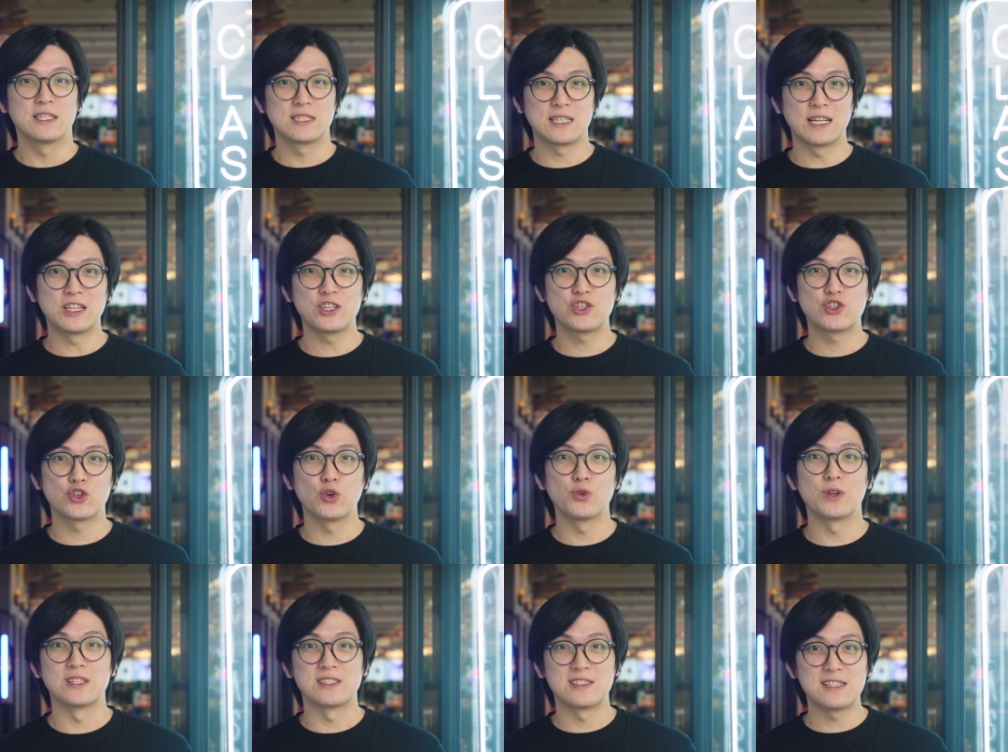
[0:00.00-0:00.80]
Studies
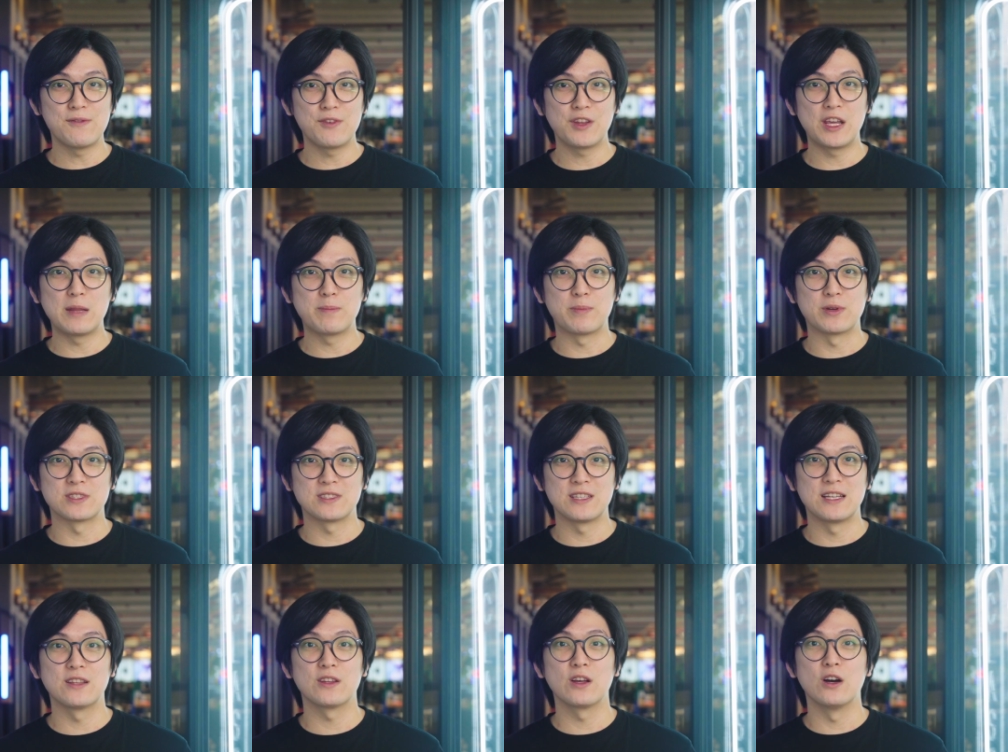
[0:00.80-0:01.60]
show that seventy-eight
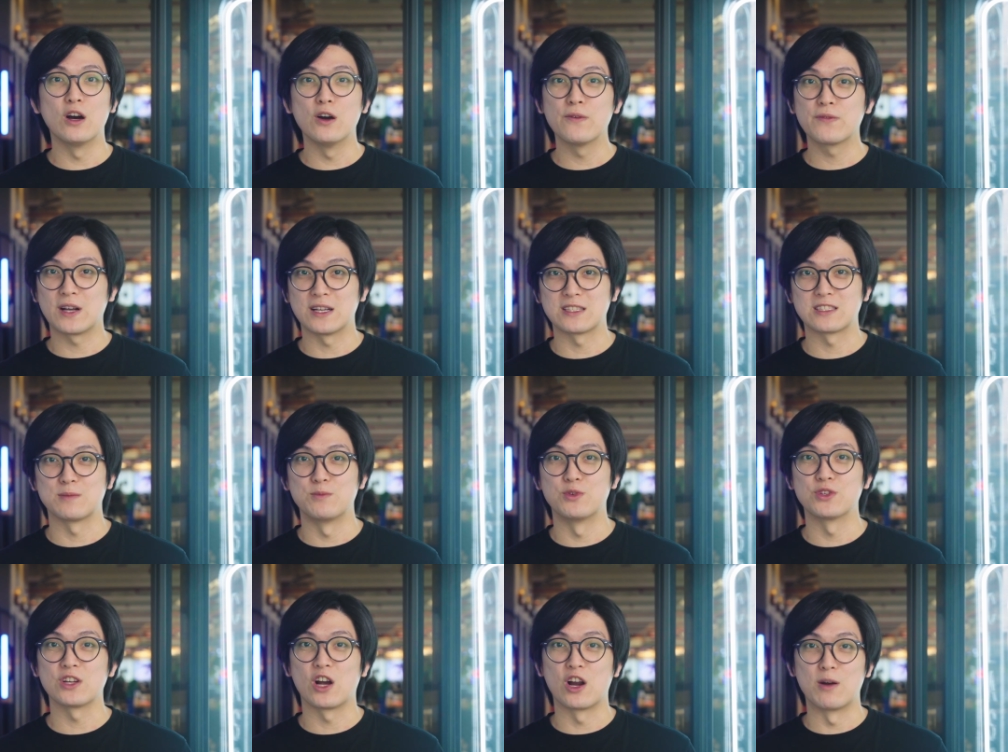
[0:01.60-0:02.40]
percent of
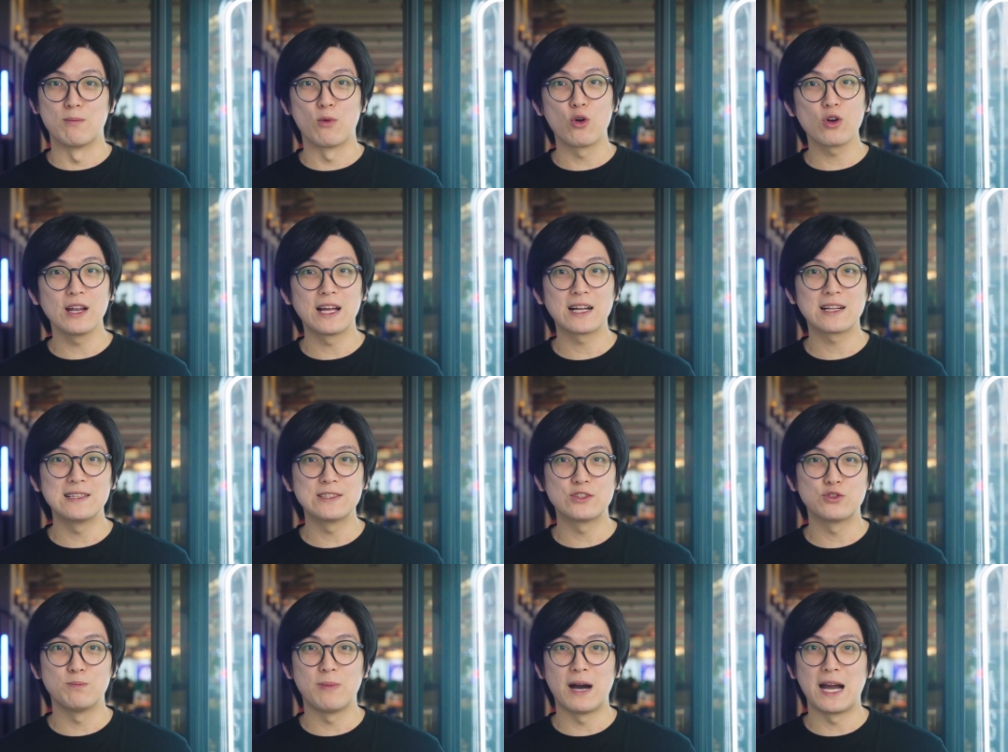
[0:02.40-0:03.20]
customers are more likely
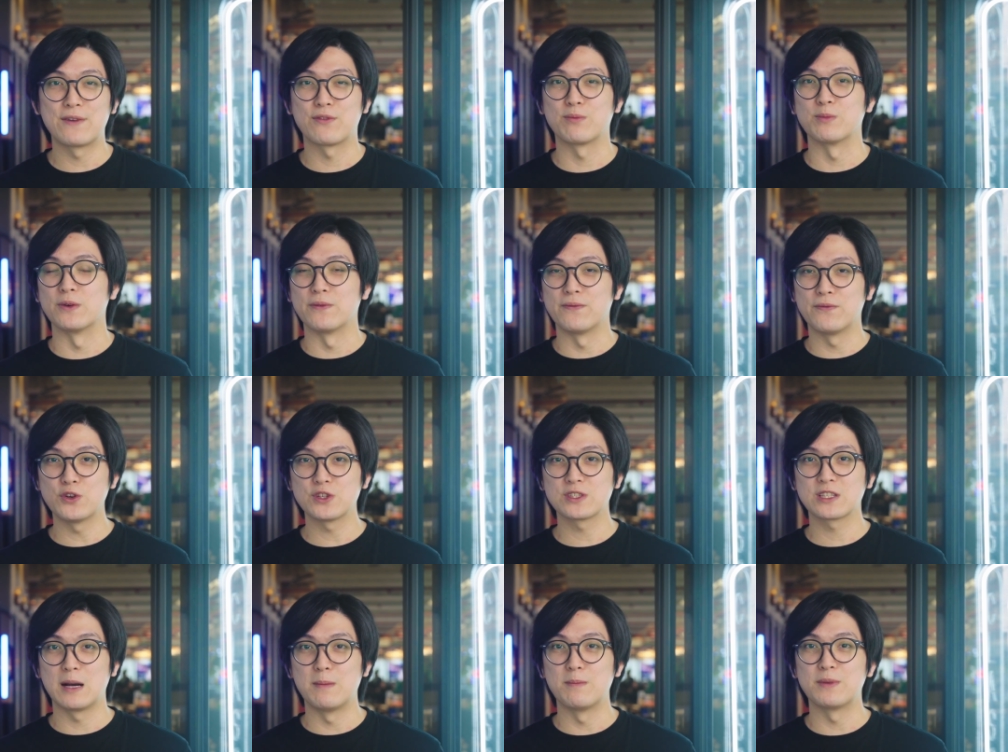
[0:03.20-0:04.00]
to buy from the
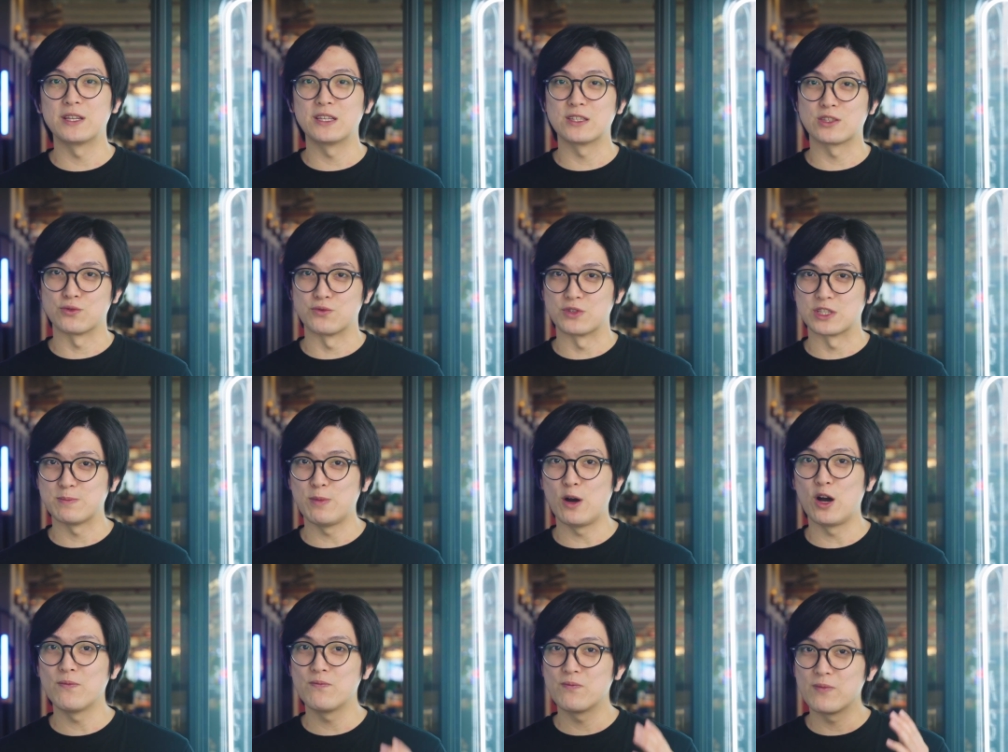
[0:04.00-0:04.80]
first company to
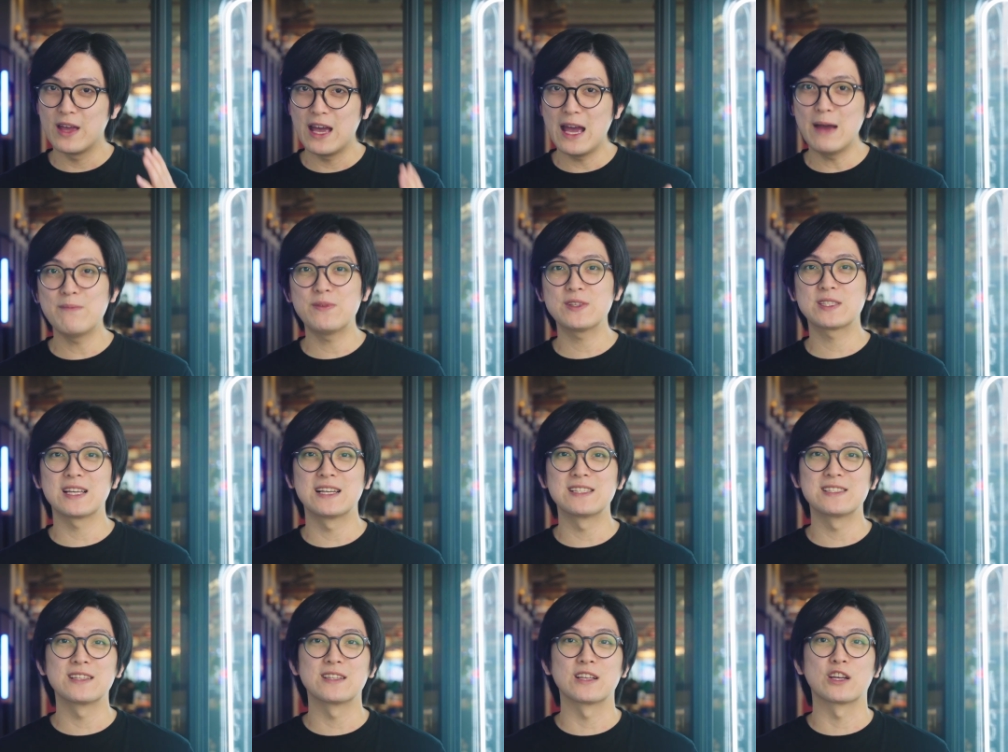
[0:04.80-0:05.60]
respond,
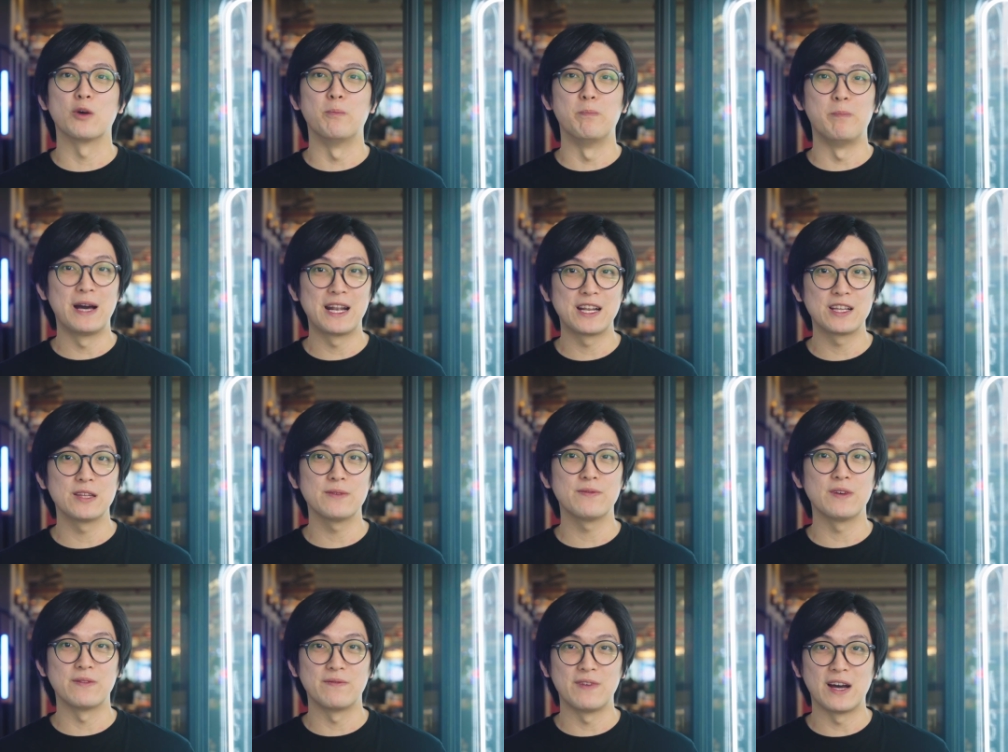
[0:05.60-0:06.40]
emphasizing the
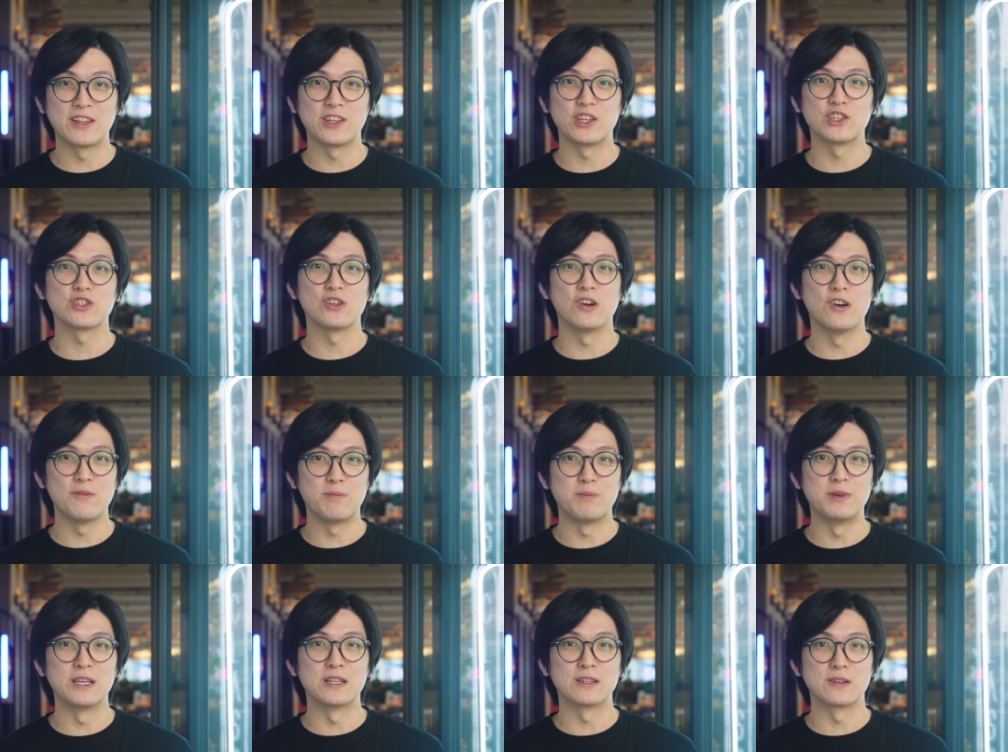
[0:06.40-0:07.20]
competitive advantage
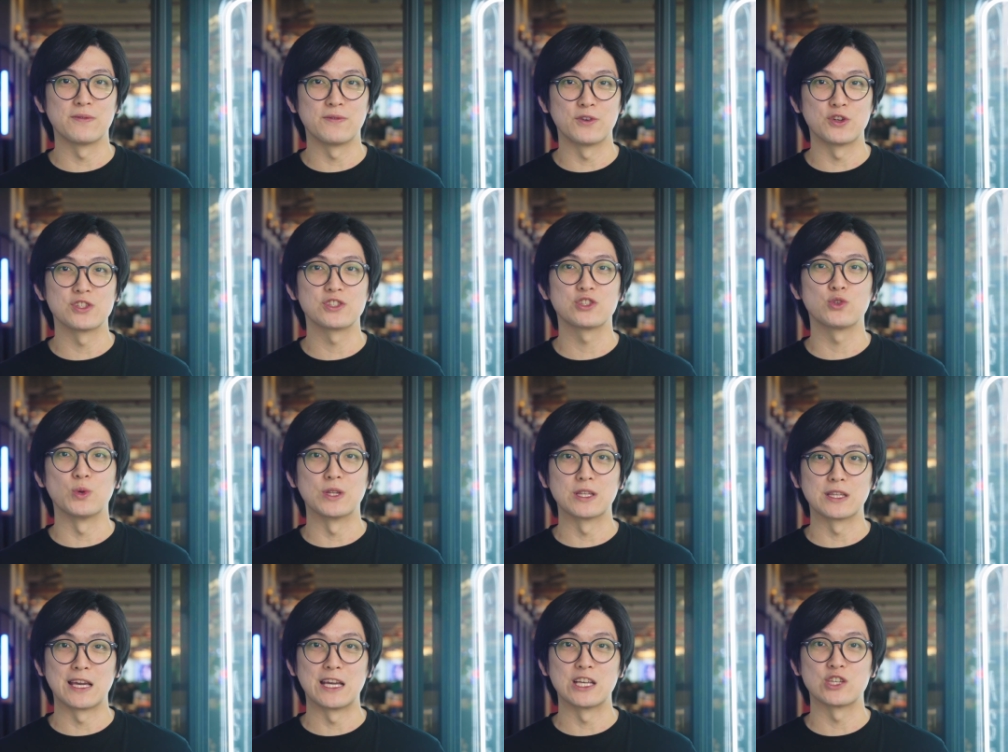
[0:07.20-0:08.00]
of being the first to
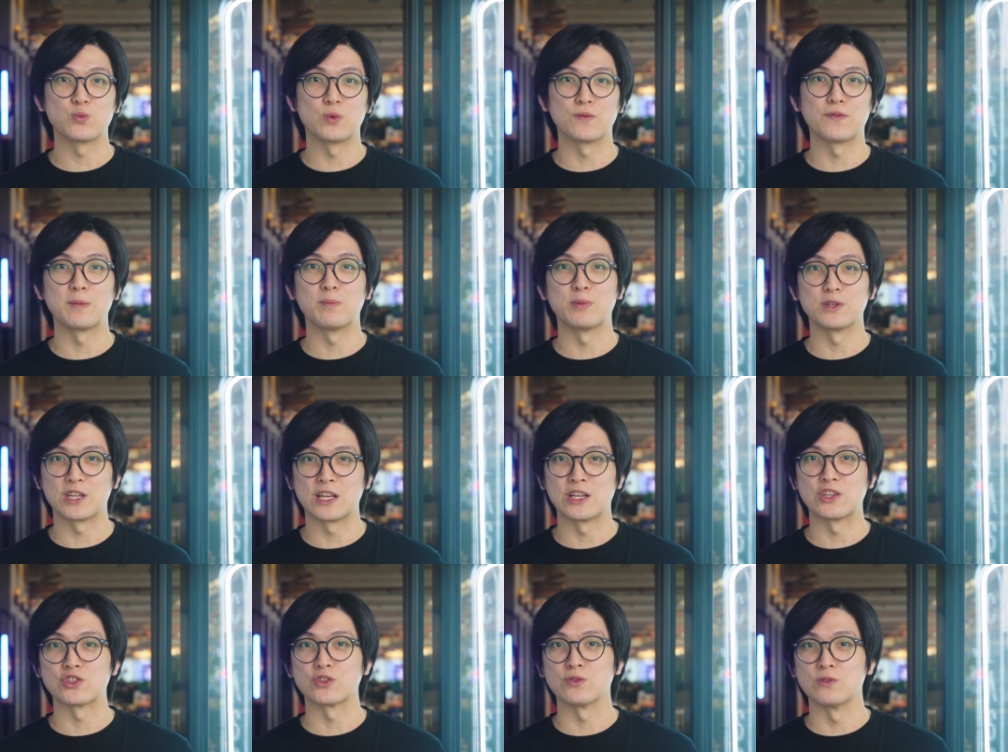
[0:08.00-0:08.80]
engage with a
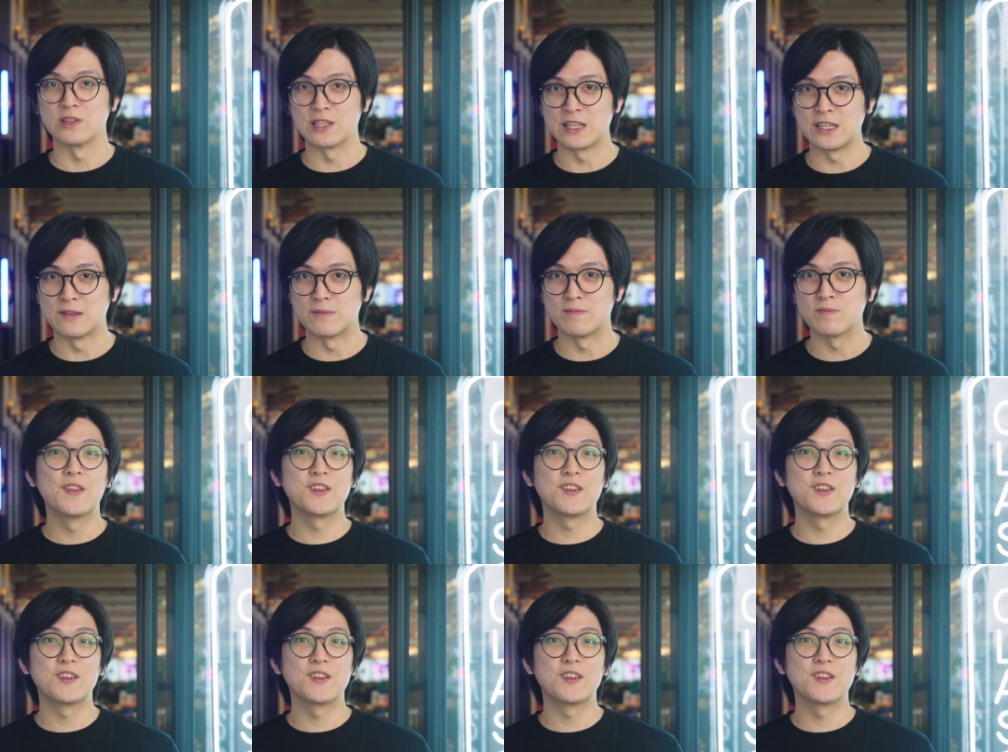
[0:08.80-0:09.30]
potential lead.